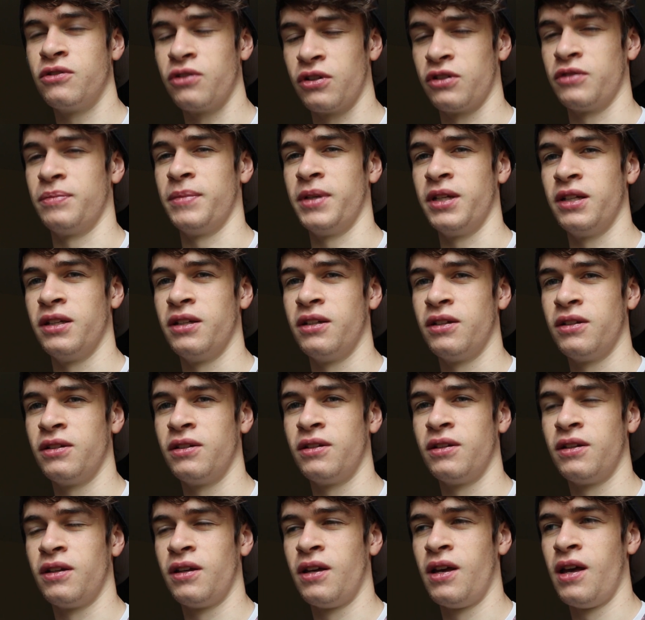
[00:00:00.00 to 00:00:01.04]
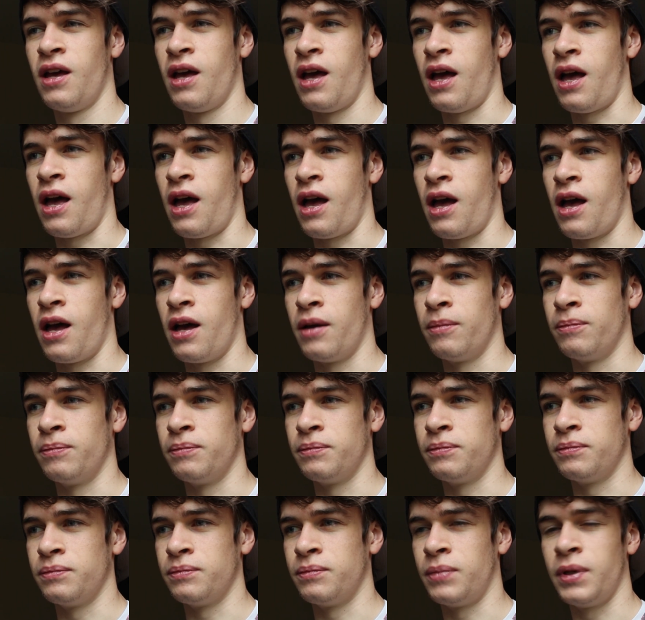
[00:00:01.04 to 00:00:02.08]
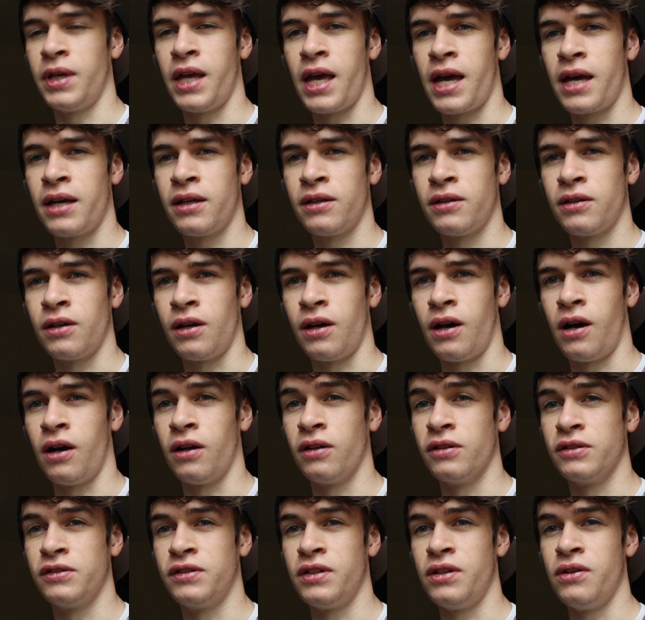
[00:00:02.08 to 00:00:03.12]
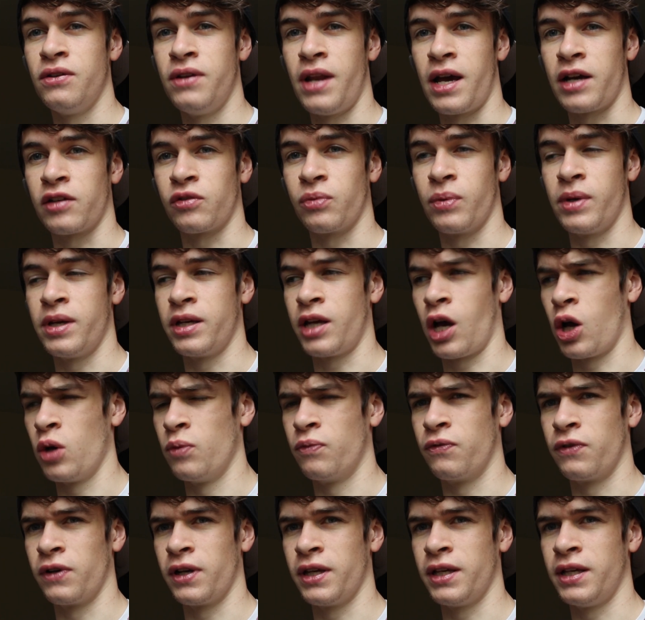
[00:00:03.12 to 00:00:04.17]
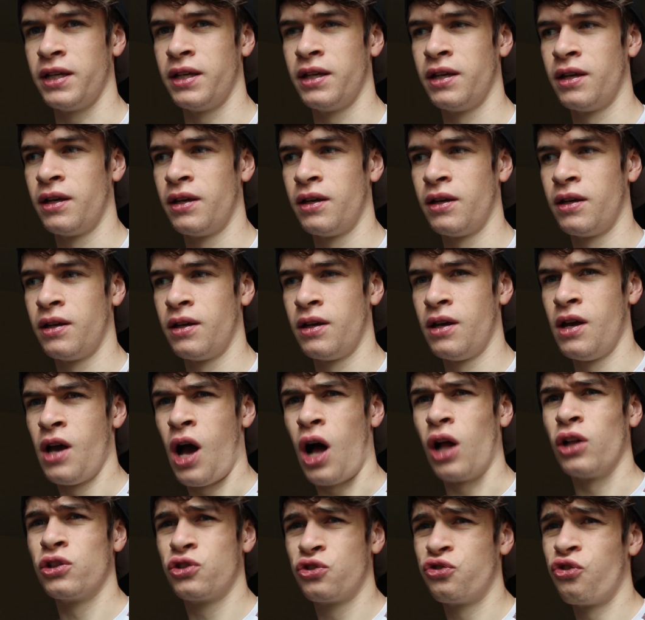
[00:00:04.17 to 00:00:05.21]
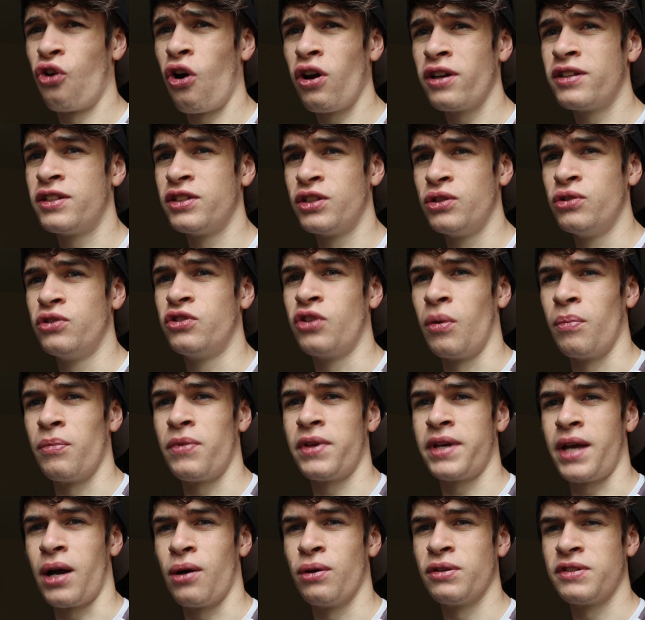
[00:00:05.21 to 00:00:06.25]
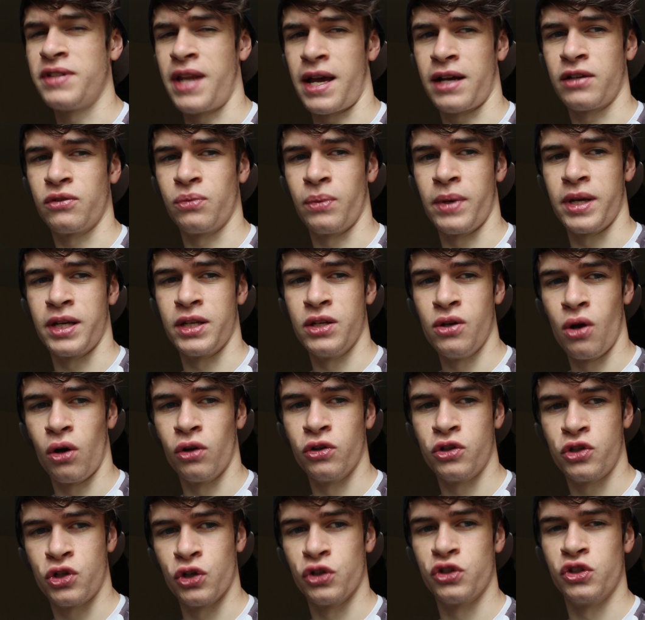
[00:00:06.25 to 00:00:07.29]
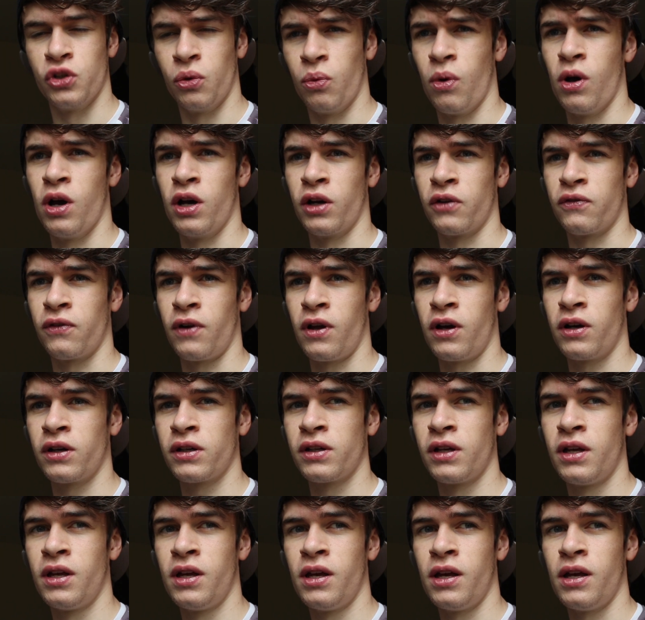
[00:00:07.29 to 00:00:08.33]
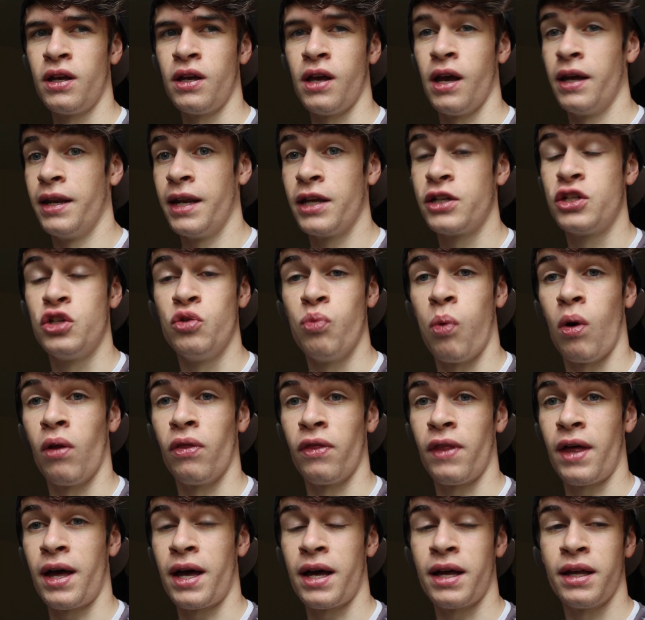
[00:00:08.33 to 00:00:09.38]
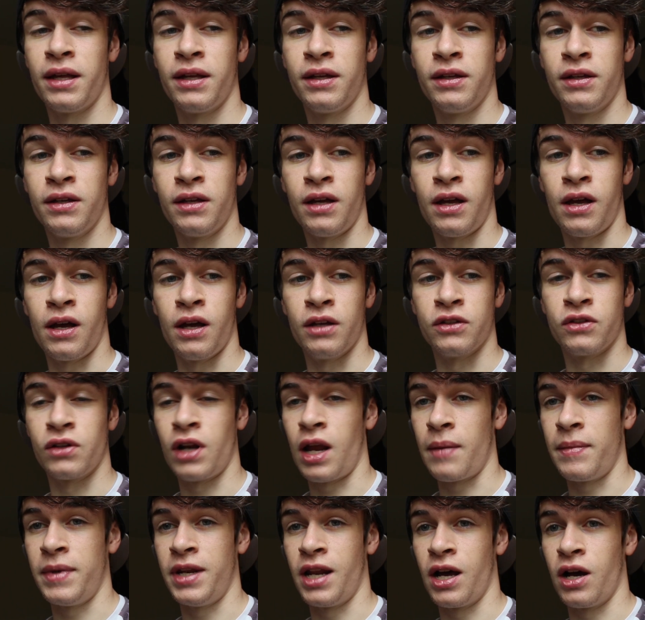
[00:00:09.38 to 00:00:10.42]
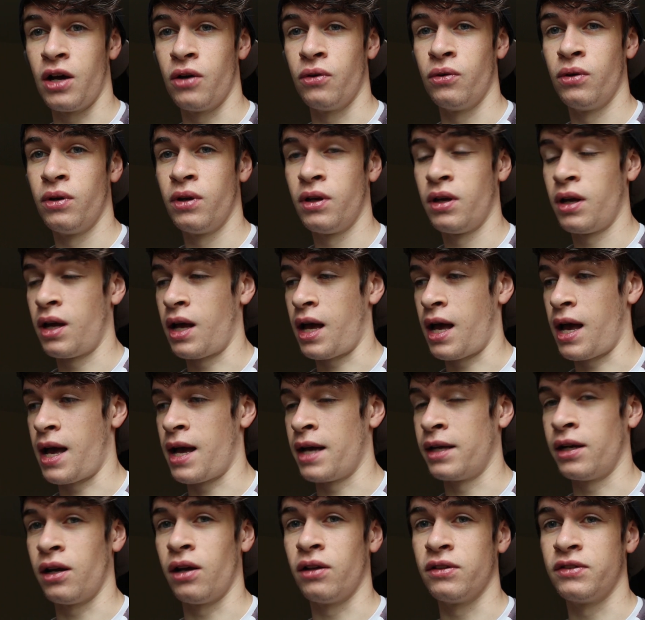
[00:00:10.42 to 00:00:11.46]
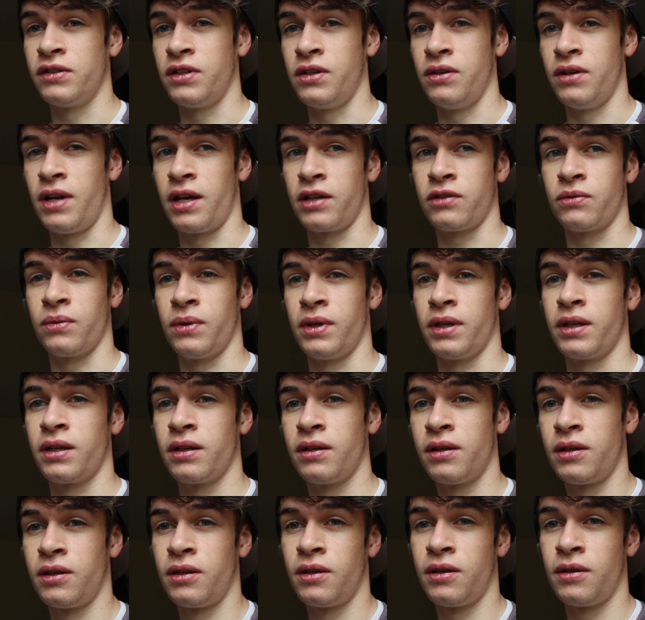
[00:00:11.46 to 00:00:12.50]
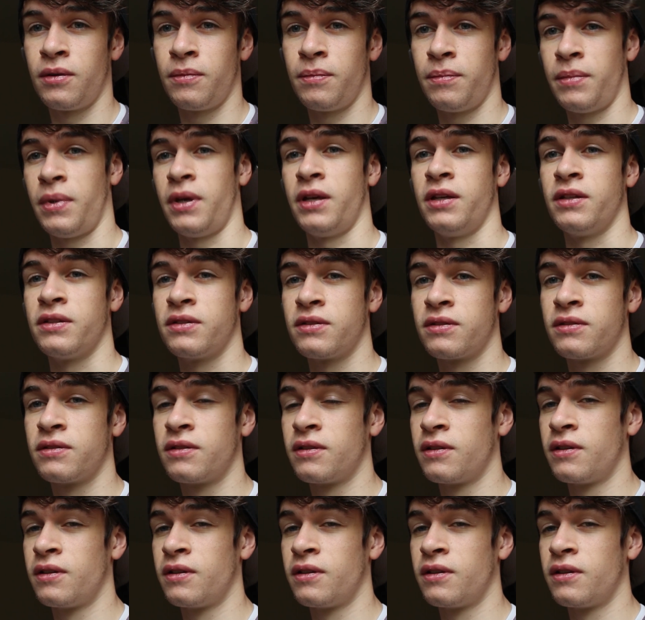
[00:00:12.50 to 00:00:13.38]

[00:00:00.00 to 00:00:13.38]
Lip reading: trust me. But yeah, I'll see you next week. Hopefully, I'll try to do something else next week, not just a work vlog, unless you want that. So let me know, and I'll see you next week. Peace.